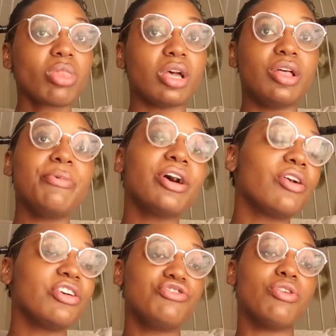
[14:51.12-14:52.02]
Let me
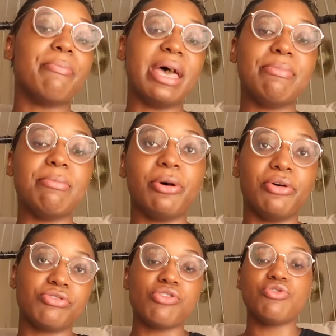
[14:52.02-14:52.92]
go get you a baby
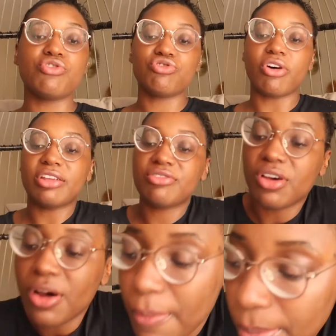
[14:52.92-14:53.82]
bowl so you can try
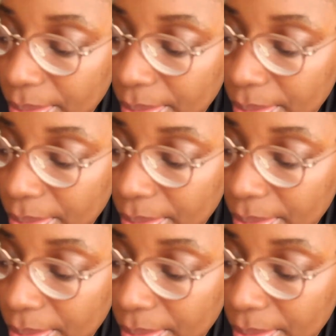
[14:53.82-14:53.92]
some.